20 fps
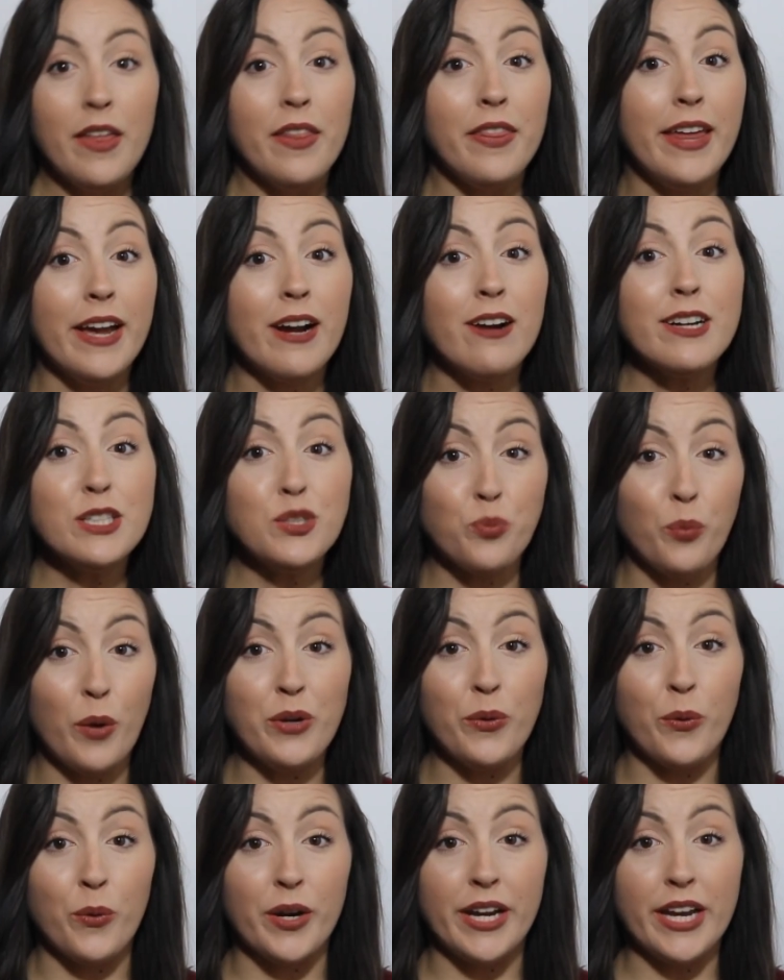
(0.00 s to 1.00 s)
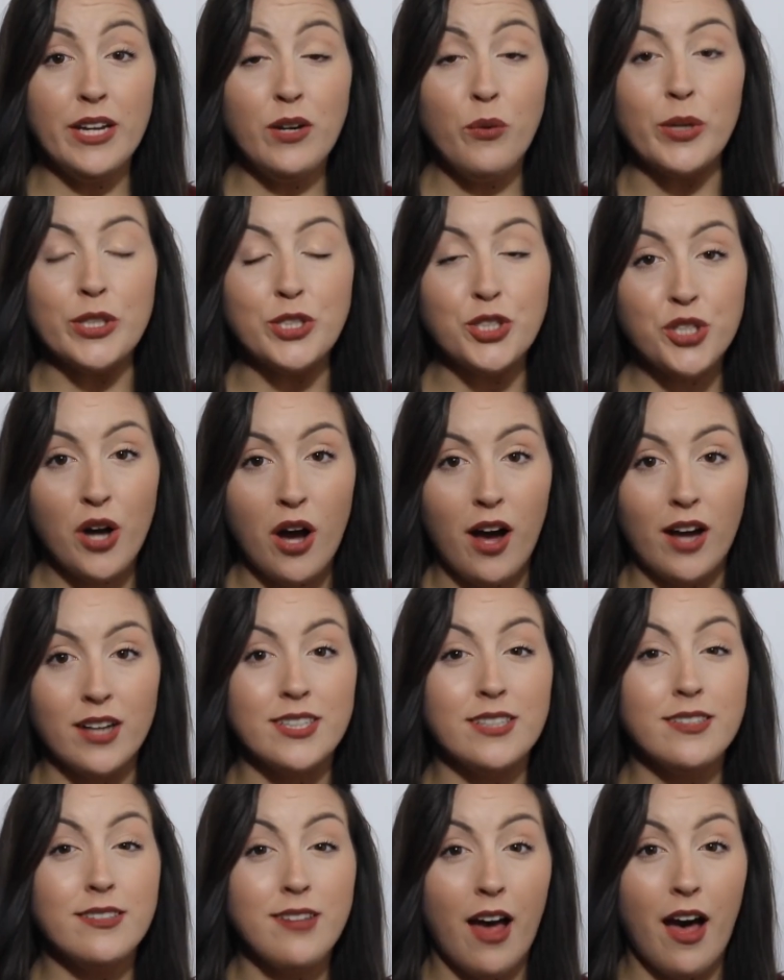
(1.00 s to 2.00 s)
There is one organ which
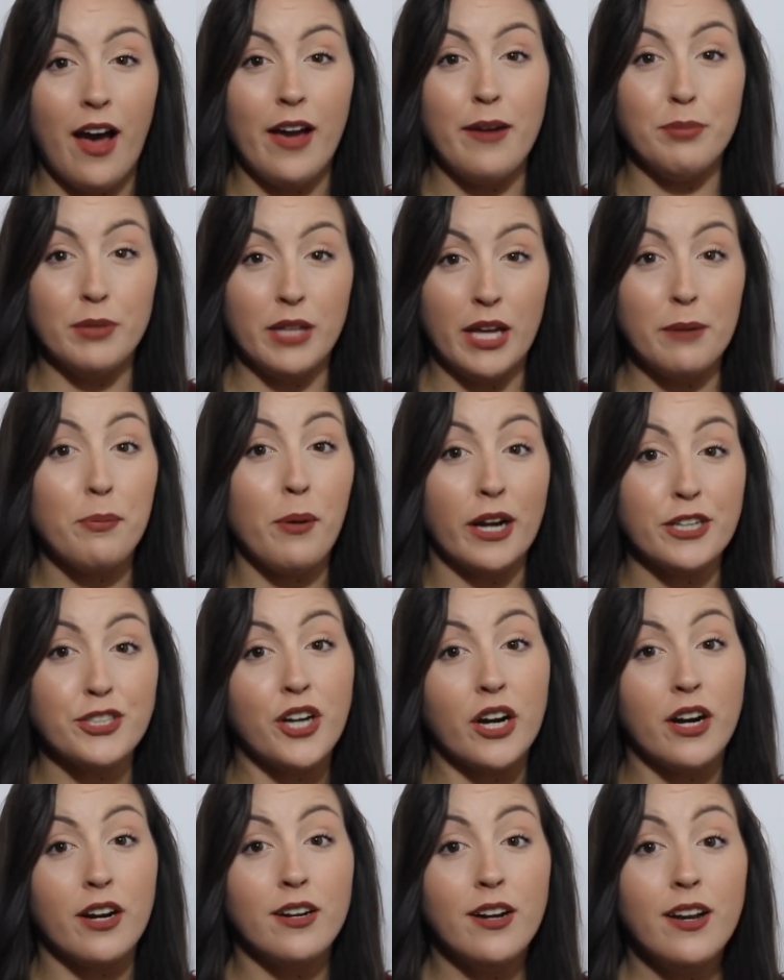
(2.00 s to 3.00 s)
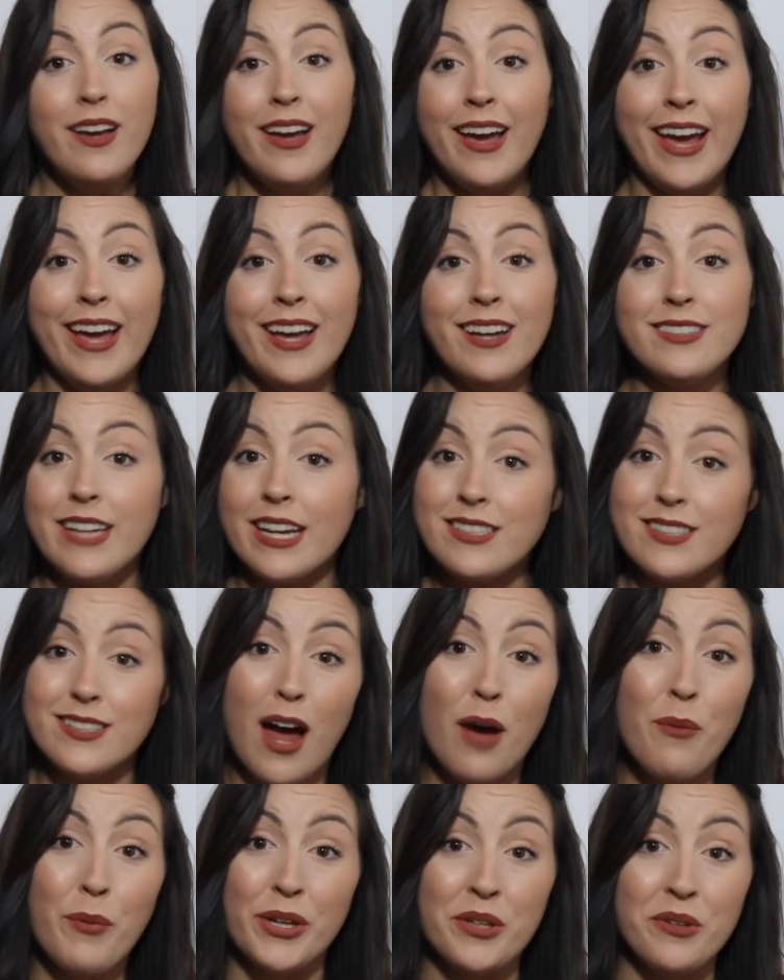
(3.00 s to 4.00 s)
causes high blood pressure, and it's
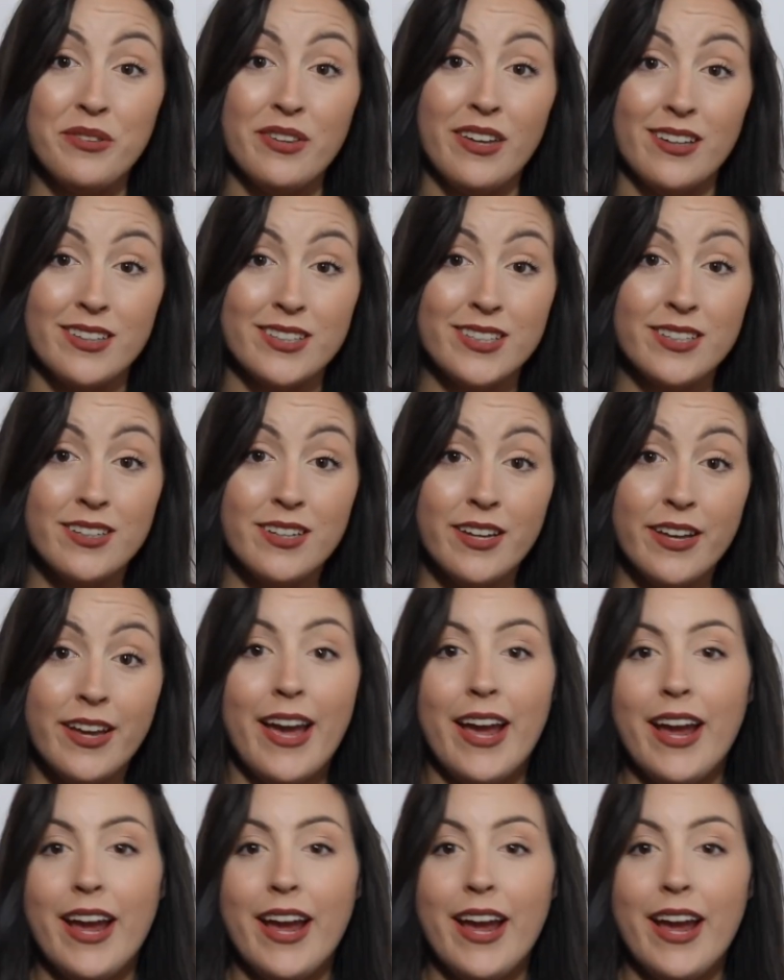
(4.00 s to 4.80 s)
not what you think.